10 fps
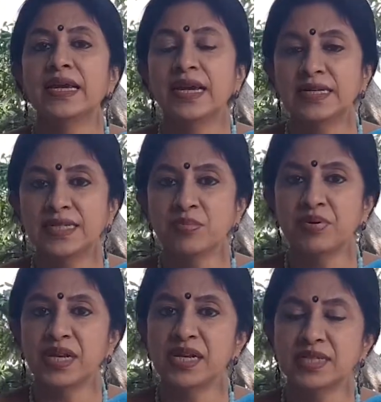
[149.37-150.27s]

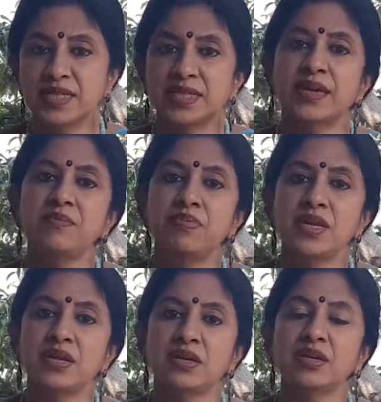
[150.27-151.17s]
contemporaneous time
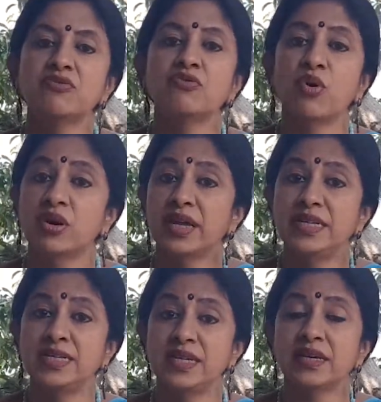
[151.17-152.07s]
period for
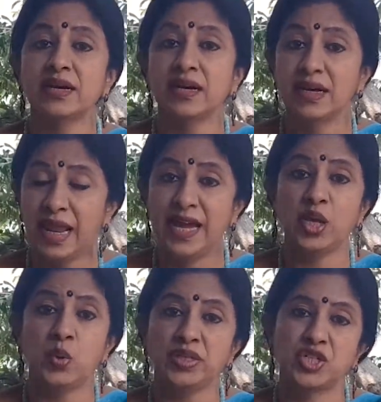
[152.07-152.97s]
writing a
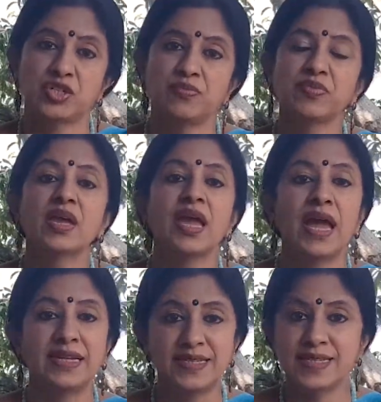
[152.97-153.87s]
language?
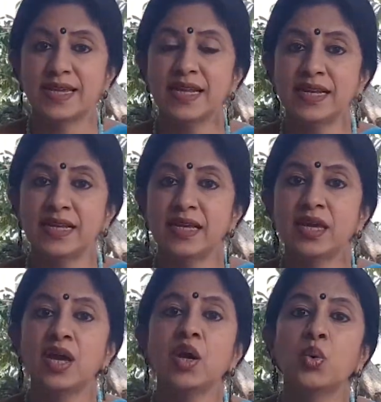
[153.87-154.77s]
And secondly,
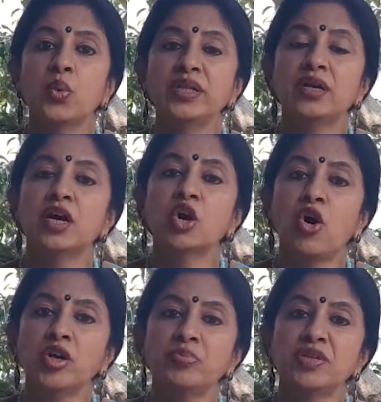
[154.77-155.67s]
with a
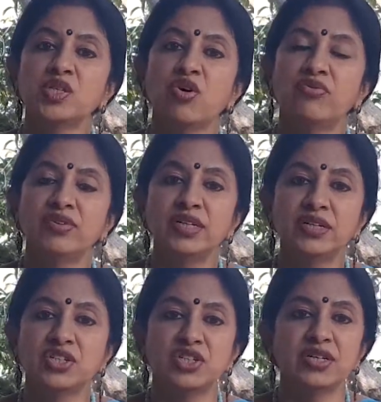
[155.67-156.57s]
corpus of
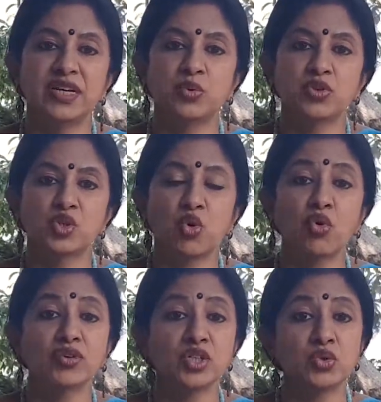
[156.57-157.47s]
literature that was
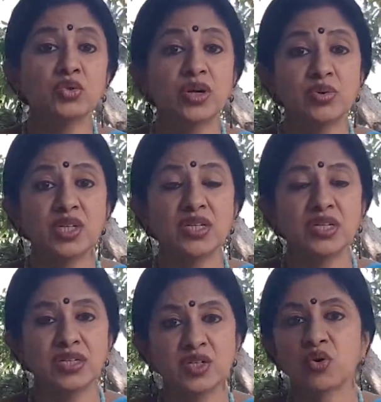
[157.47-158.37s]
over 2000
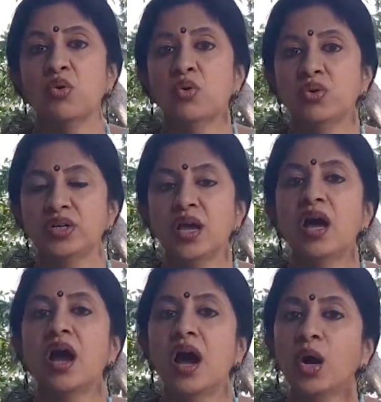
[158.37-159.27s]
years old,
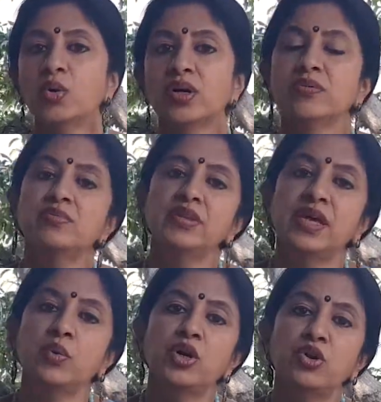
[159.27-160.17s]
how come there
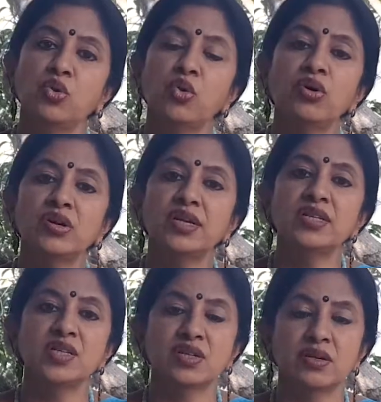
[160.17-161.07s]
were no written
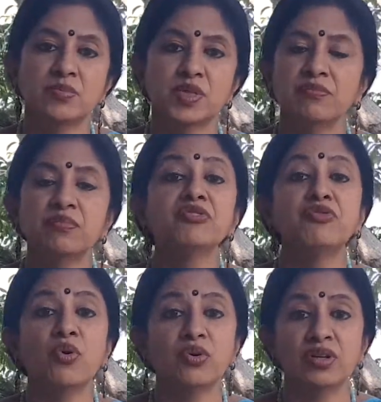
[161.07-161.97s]
scripts
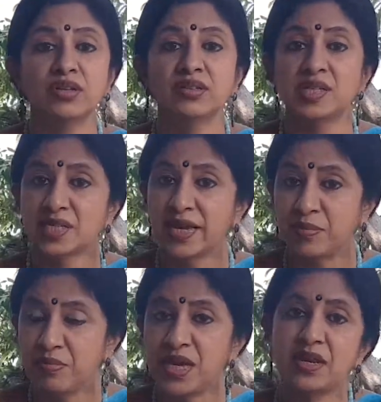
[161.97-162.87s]
before this time
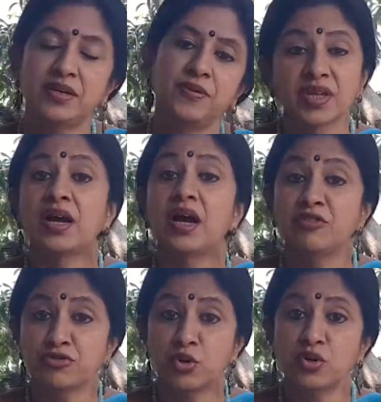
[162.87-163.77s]
period?
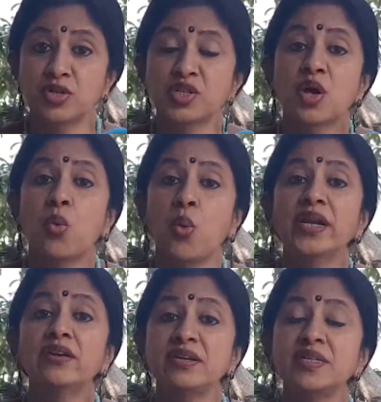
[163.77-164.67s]
Of course, one
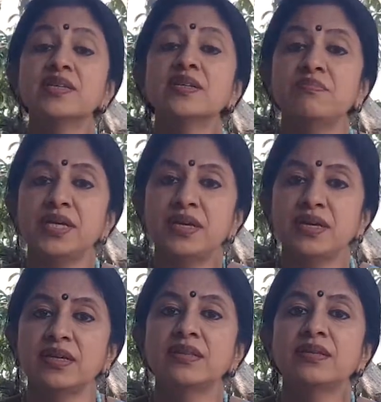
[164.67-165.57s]
reason
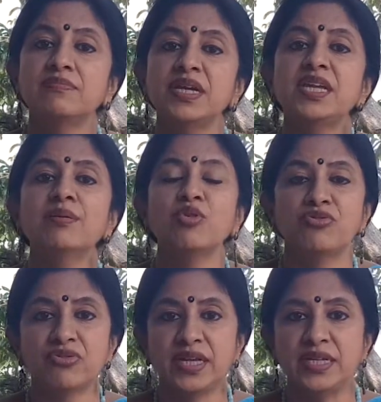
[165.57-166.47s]
being the medium of
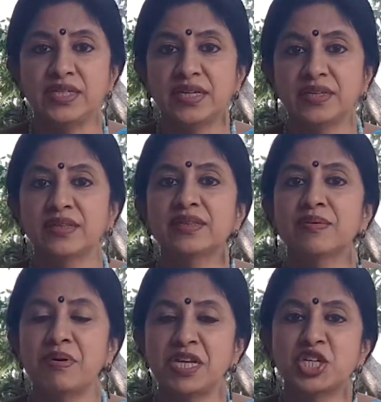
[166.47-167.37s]
writing, the
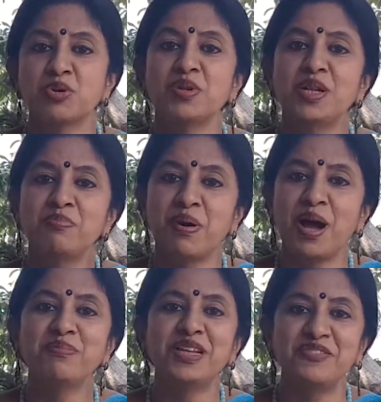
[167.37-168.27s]
perishable
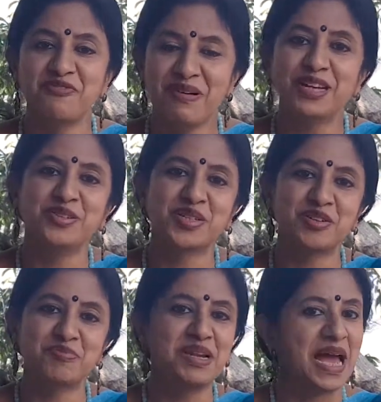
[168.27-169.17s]
palm leaf
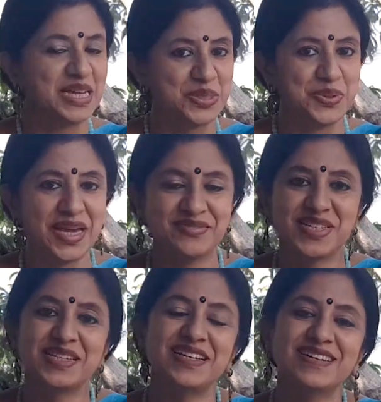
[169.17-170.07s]
manuscript, as we have
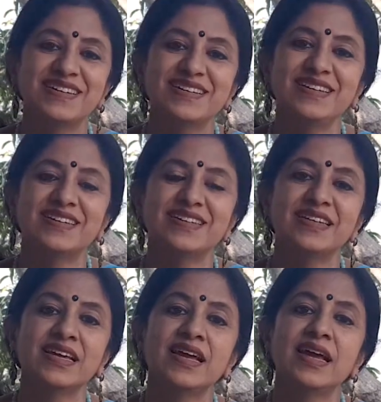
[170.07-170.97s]
seen earlier,
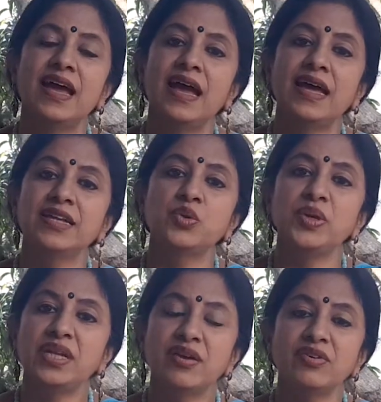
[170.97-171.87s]
and we
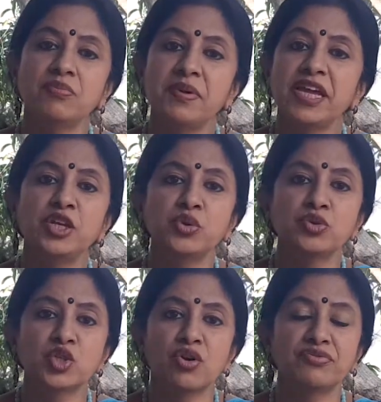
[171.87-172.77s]
never made
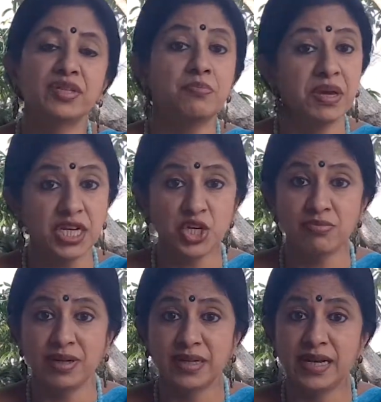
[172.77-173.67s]
use of the
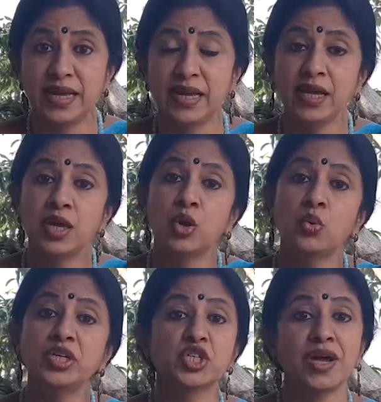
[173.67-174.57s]
perishable clay,
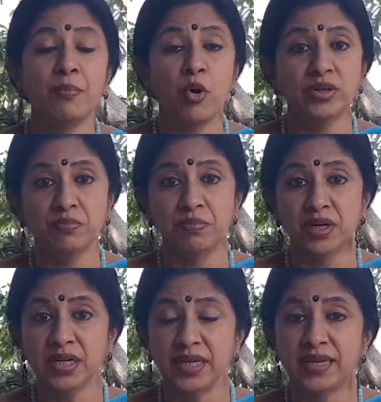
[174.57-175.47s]
which upon
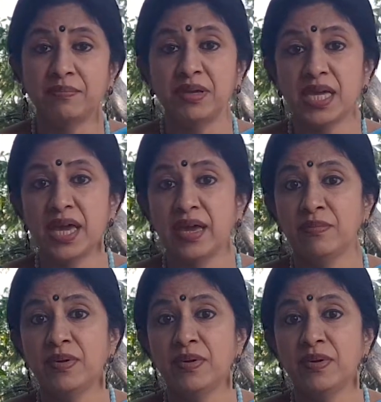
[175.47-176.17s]
burning became